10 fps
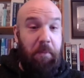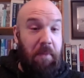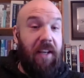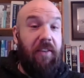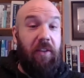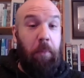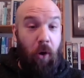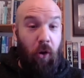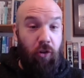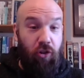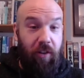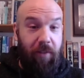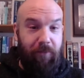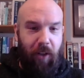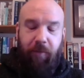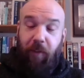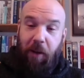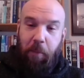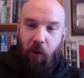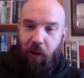to mix the punch. Right,
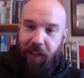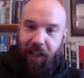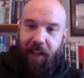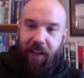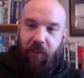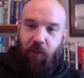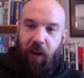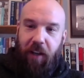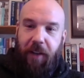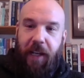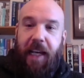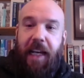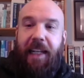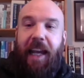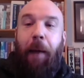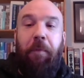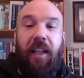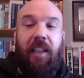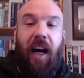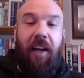very important to get this right.
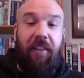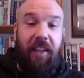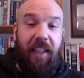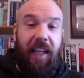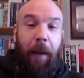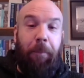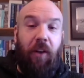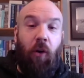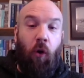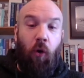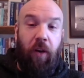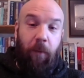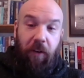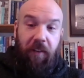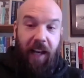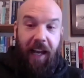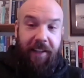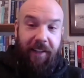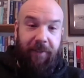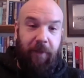Captain Gosson and Captain Hogan were
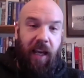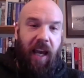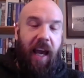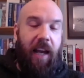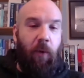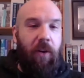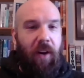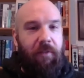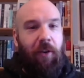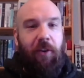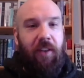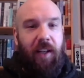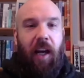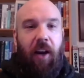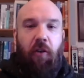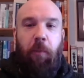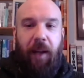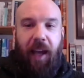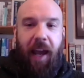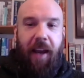selected. anyone who ever looks at the Irish
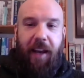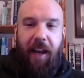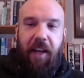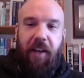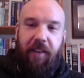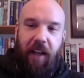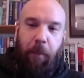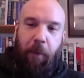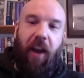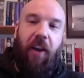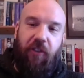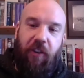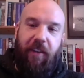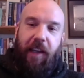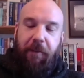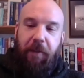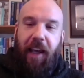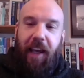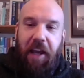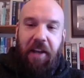Brigade and any of the celebrations, and
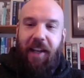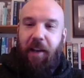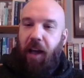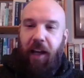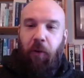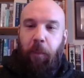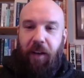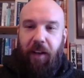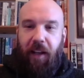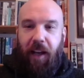indeed a good bit